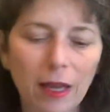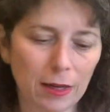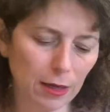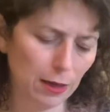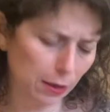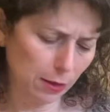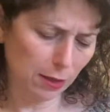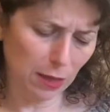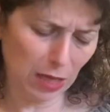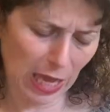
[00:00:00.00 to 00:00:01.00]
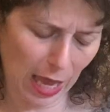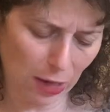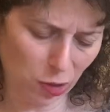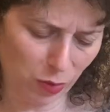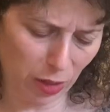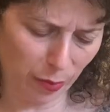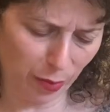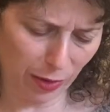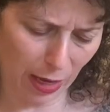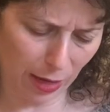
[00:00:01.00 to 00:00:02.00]
And it is a cashmere
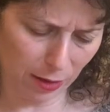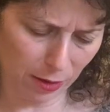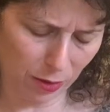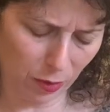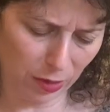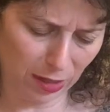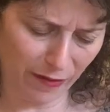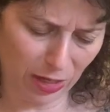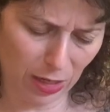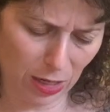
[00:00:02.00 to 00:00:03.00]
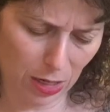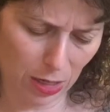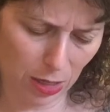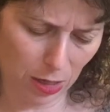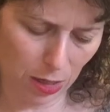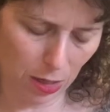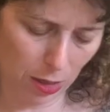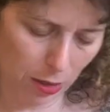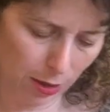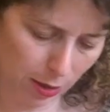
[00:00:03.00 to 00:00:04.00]
blend, so it's
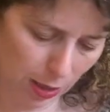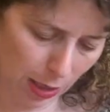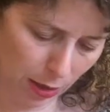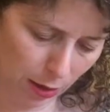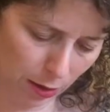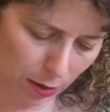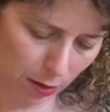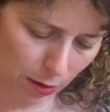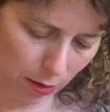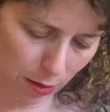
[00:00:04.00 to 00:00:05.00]
76